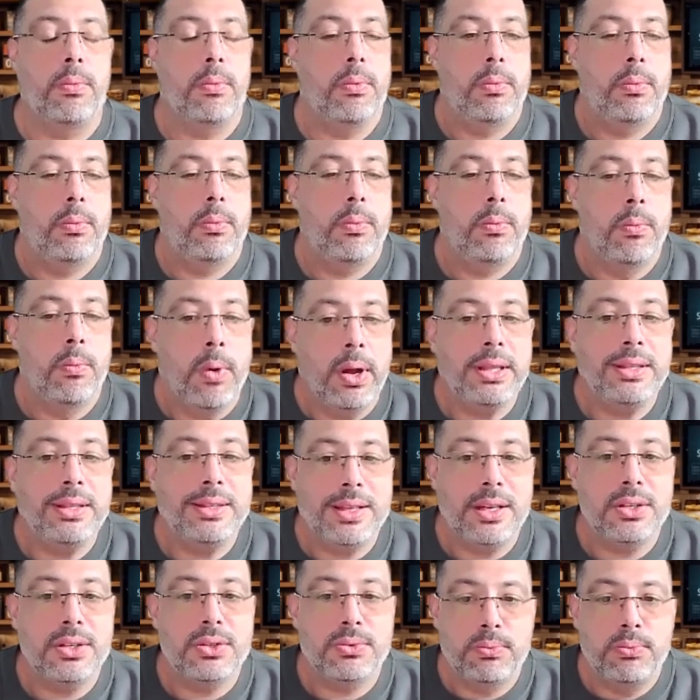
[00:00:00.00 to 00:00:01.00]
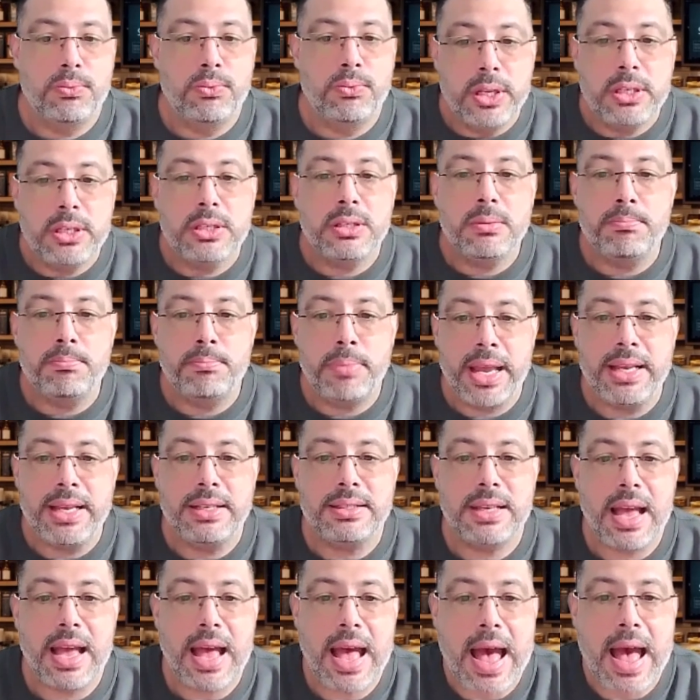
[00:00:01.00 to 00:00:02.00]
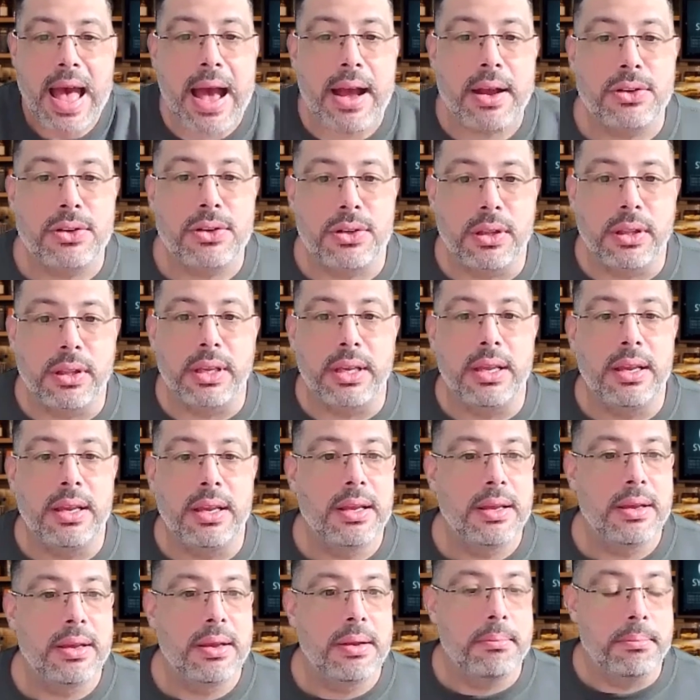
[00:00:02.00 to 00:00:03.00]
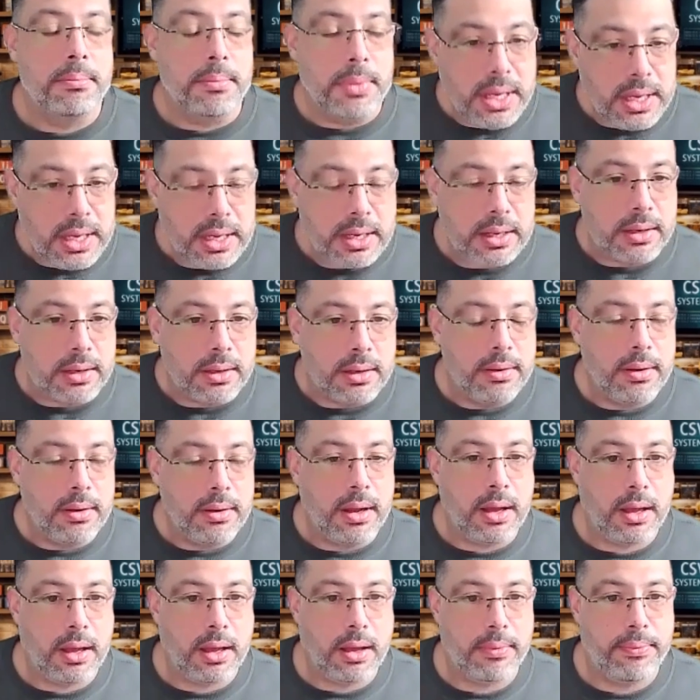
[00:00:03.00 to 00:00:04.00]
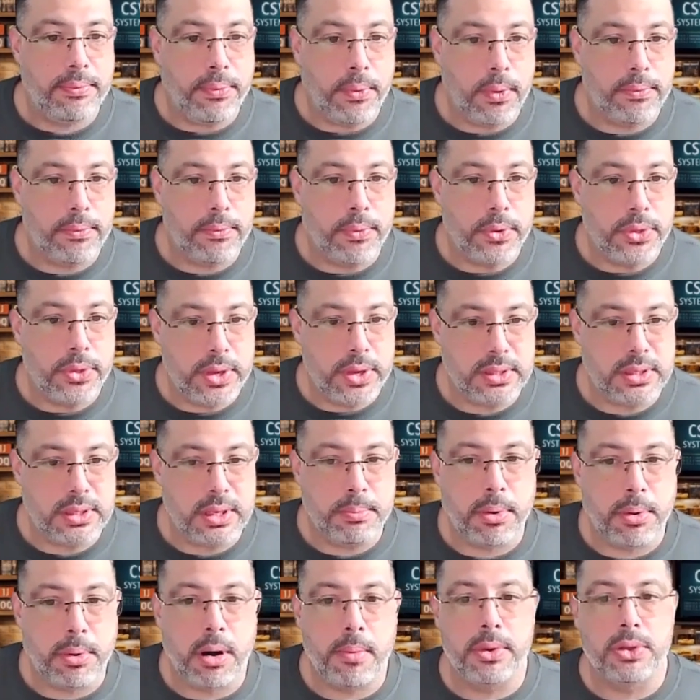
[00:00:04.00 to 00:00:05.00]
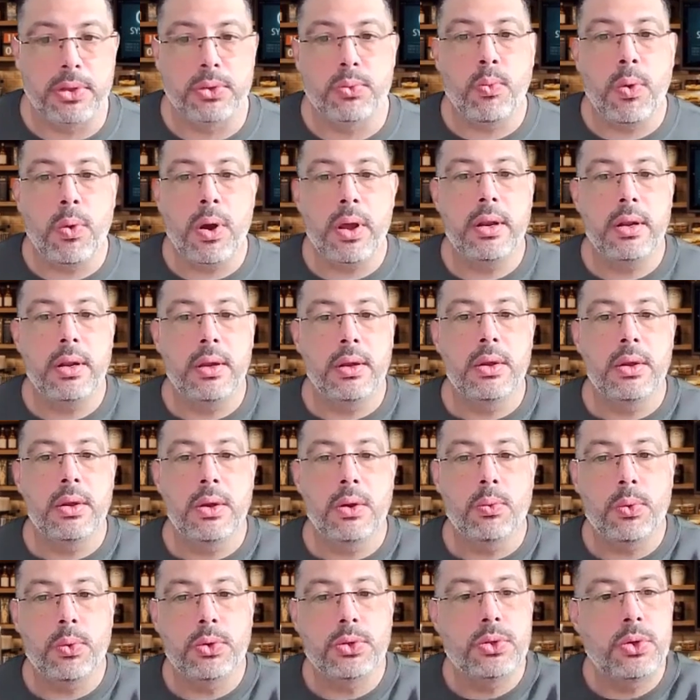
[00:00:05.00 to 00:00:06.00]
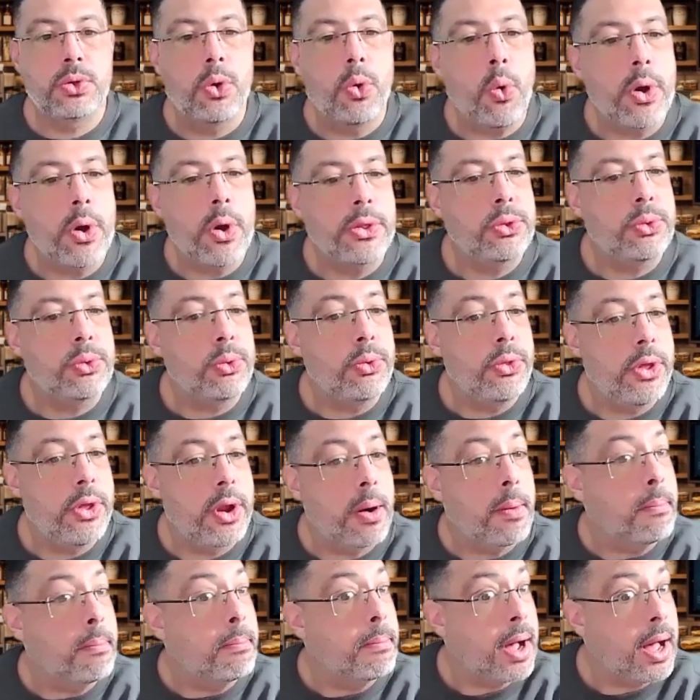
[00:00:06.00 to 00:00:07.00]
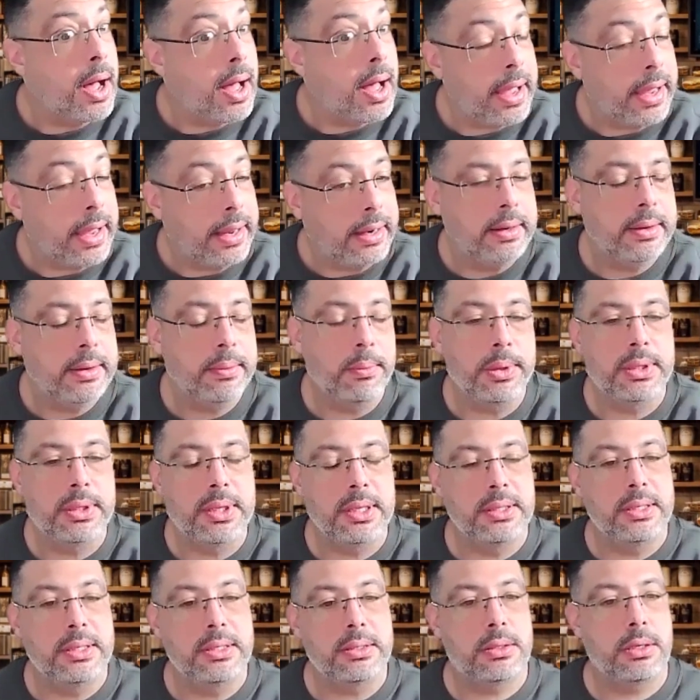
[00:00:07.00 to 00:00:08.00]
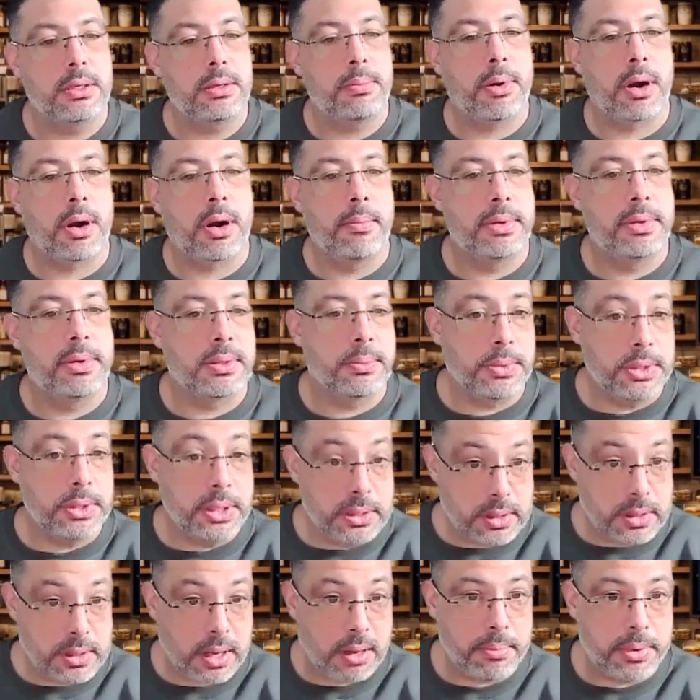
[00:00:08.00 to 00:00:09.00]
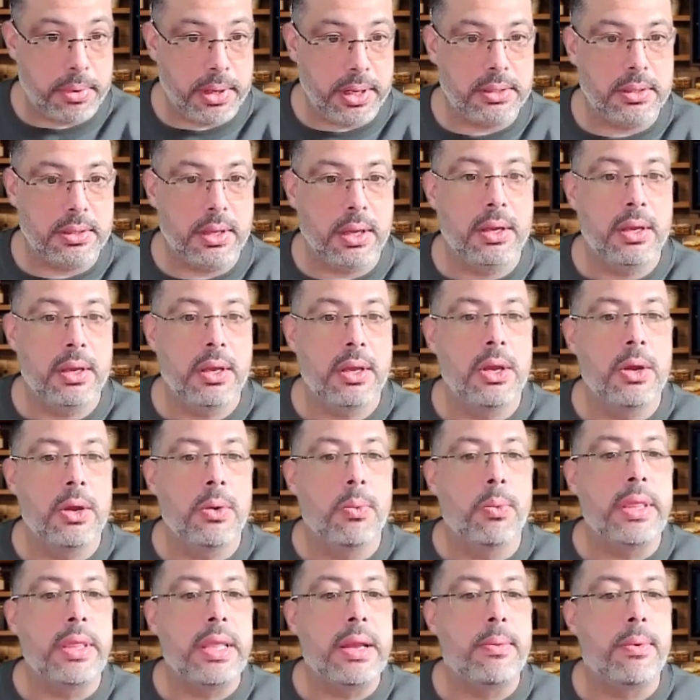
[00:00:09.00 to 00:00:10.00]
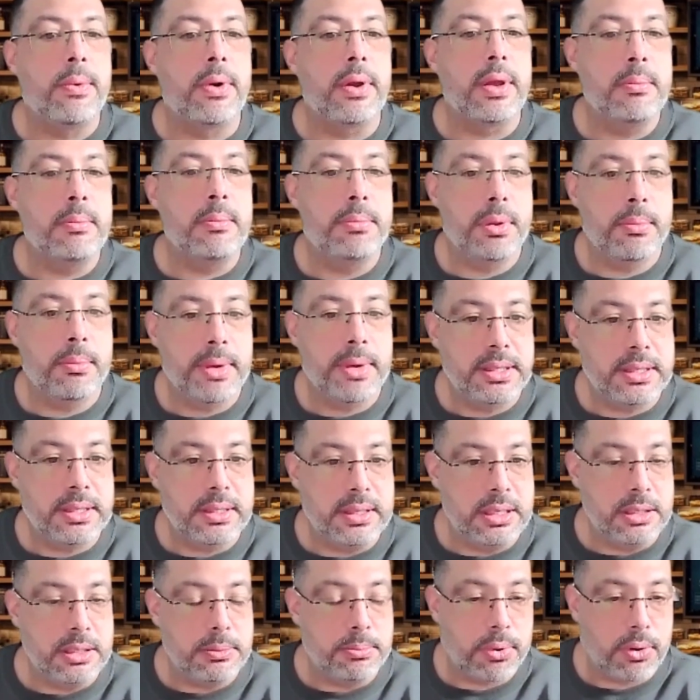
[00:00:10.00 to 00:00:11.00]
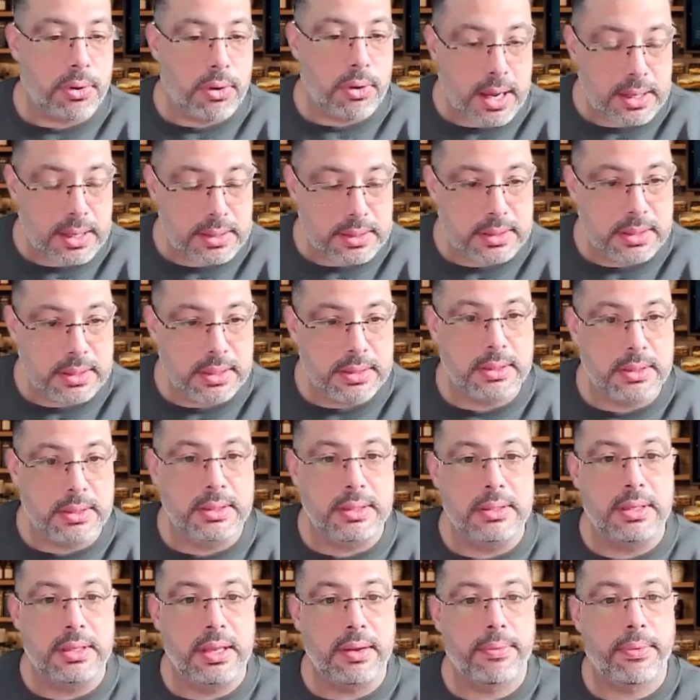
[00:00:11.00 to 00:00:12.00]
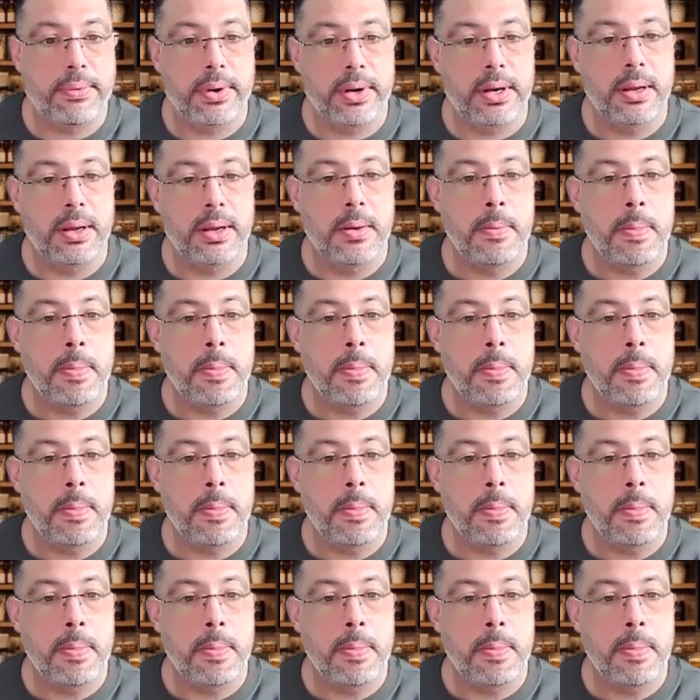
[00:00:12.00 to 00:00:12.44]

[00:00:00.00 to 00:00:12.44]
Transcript: what does risk base actually mean for these departments? What was going through their mind within these departments and when these companies, when they were implementing these processes and these different